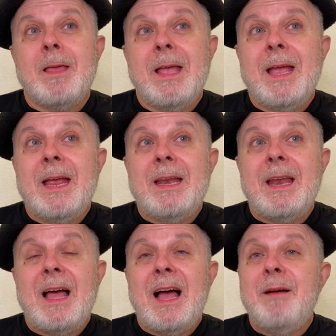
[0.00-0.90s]

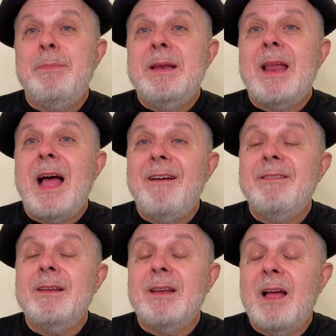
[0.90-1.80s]
And I've been
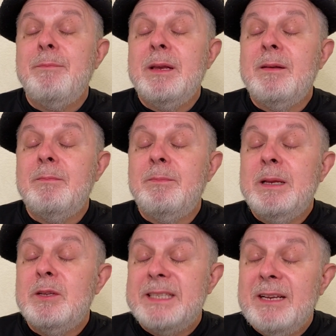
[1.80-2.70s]
having, I've been
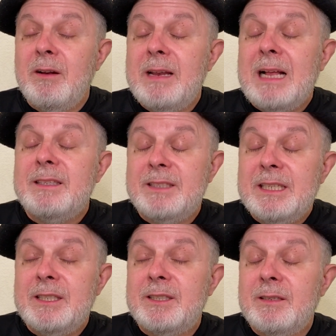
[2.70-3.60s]
being a single dad
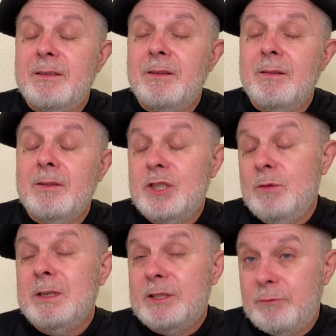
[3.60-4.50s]
since she
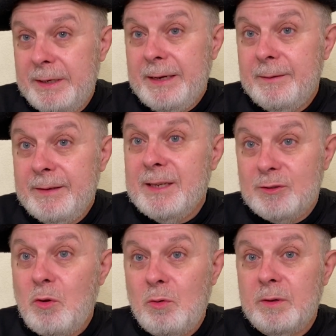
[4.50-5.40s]
was three
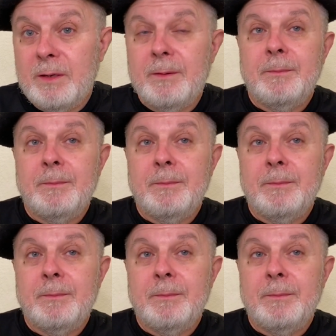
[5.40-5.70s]
years old.